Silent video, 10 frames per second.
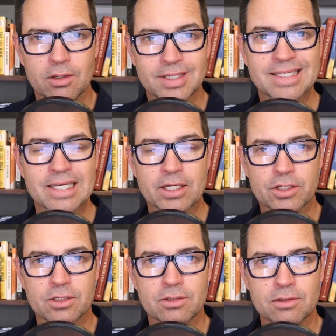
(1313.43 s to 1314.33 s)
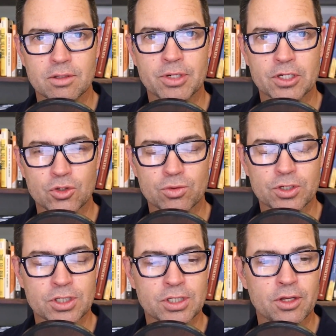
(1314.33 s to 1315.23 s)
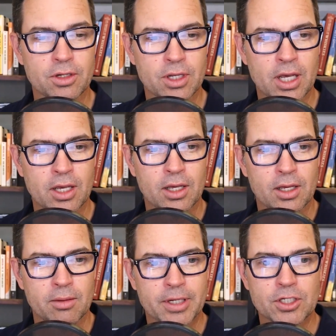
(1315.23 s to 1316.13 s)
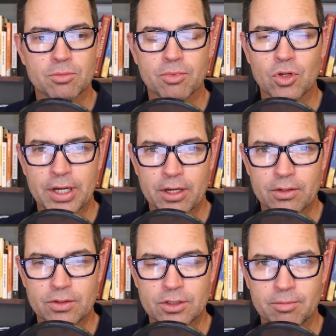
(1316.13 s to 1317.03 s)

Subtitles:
assess the biggest risks and then make some plans.